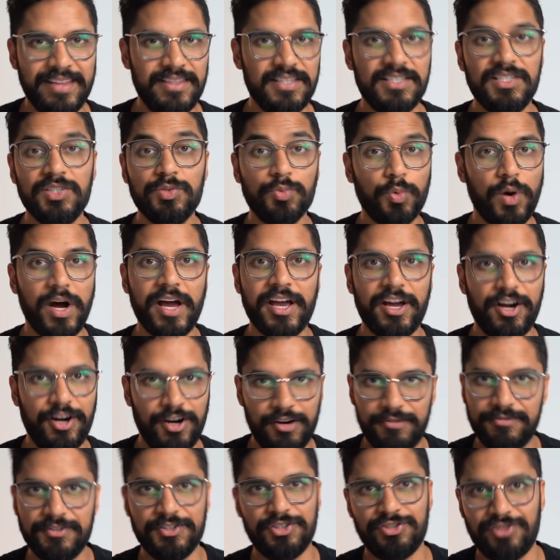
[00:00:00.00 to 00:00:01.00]
and this is why I
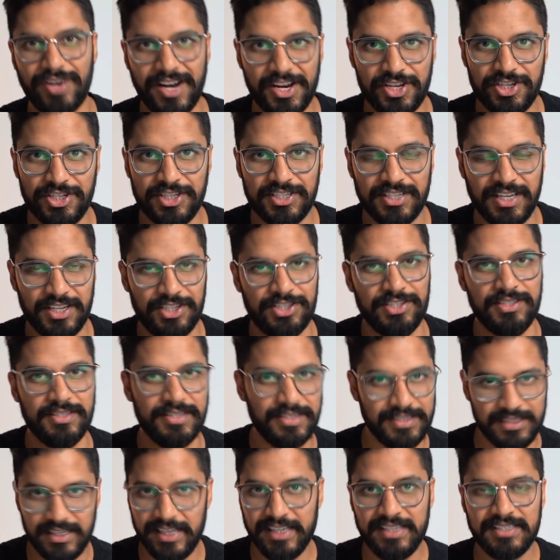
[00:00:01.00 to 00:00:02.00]
offer strategy sessions.
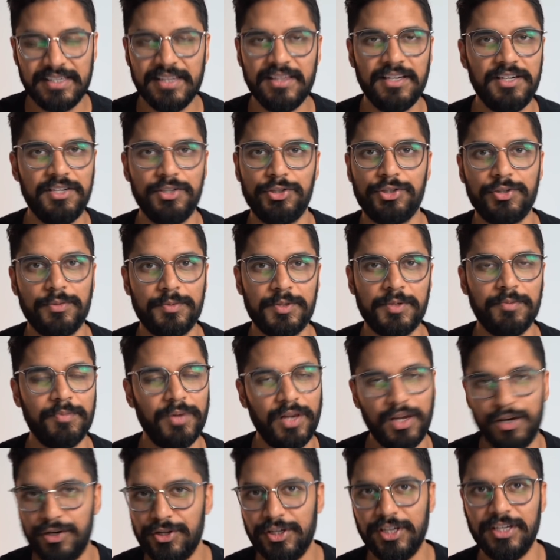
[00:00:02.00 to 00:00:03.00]
There's links in the description
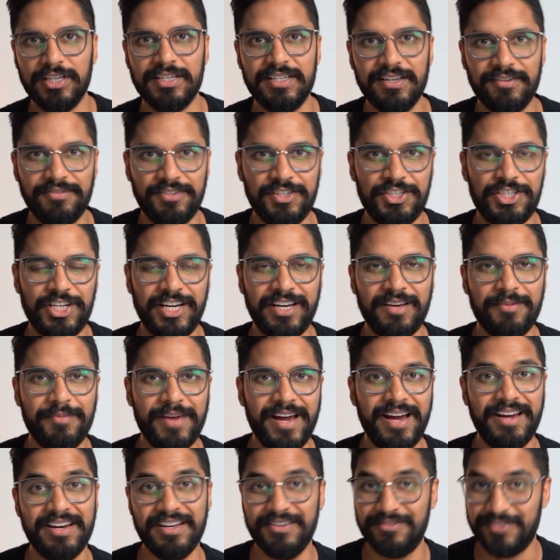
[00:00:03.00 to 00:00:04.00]
below. You can definitely check them
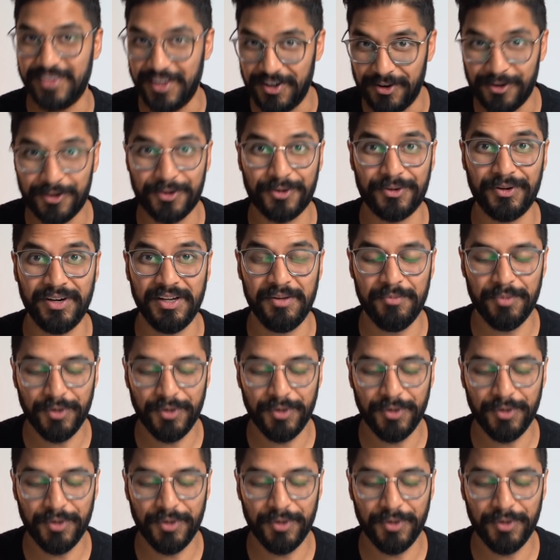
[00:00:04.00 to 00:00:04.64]
out if they're not already